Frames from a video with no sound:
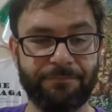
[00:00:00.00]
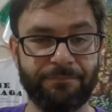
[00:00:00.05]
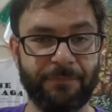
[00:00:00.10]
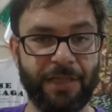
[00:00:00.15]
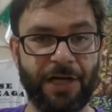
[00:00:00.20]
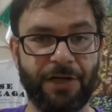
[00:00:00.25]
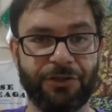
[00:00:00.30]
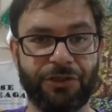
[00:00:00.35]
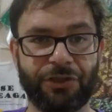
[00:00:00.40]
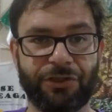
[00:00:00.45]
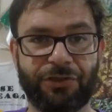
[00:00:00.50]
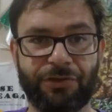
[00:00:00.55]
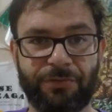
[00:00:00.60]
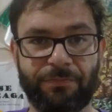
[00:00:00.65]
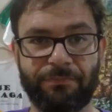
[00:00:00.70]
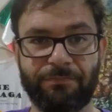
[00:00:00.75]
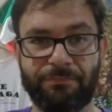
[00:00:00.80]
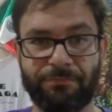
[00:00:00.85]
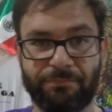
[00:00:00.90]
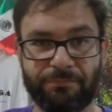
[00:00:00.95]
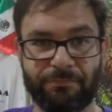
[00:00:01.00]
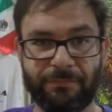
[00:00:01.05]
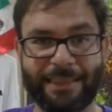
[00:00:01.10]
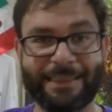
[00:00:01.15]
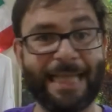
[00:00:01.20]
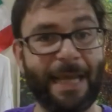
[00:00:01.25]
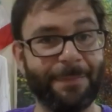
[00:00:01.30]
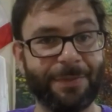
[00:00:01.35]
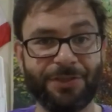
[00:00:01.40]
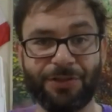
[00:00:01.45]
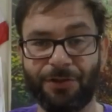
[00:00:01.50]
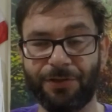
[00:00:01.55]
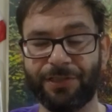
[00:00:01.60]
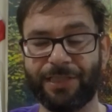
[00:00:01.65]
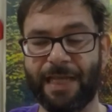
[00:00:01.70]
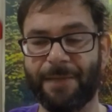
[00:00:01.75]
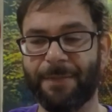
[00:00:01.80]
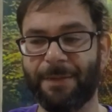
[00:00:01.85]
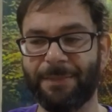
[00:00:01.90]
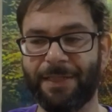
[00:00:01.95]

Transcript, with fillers: you know just this happens all the time.